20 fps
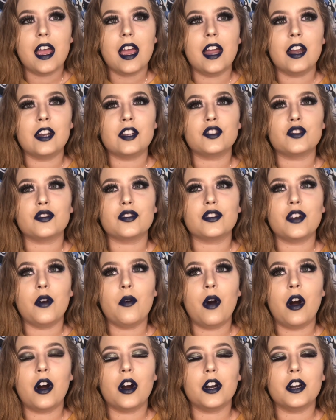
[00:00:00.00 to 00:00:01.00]
And it's
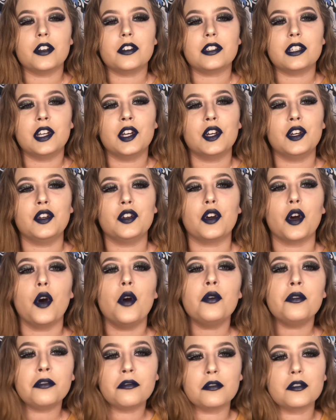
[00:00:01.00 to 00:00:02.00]
so hard to
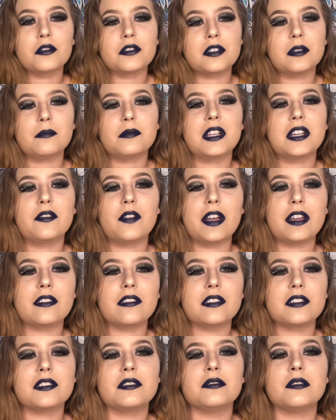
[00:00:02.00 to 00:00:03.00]
go through something like
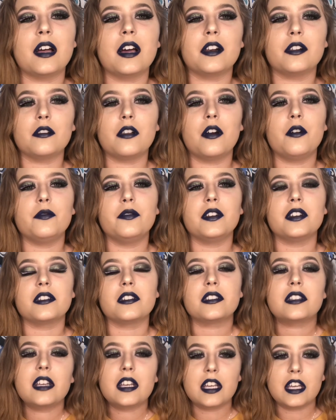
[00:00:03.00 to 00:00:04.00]
this, let alone then
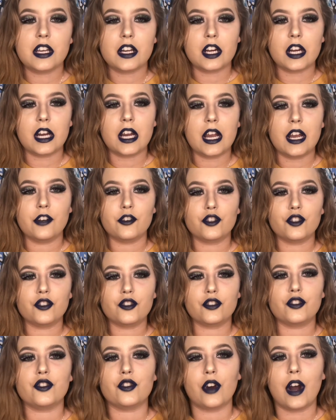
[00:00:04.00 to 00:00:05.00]
sit here and
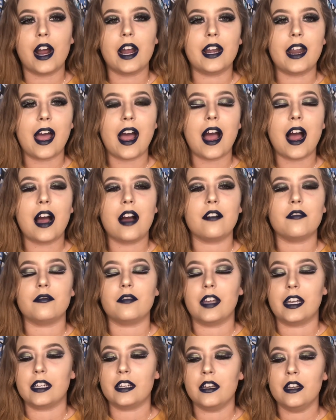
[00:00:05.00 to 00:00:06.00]
try to have,
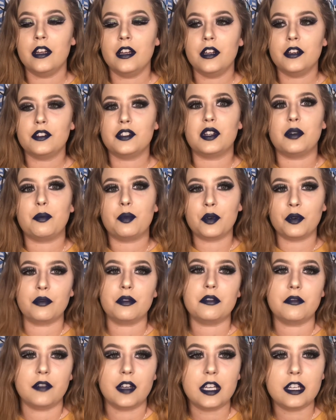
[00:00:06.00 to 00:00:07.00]
to
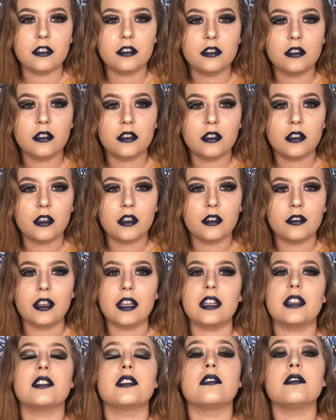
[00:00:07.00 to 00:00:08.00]
prove it.
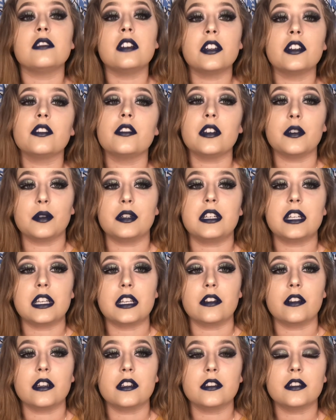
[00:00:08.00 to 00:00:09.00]
It's literally
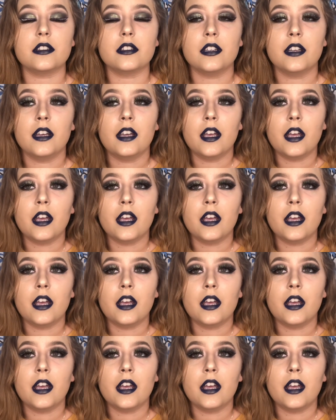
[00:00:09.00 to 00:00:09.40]
ridiculous.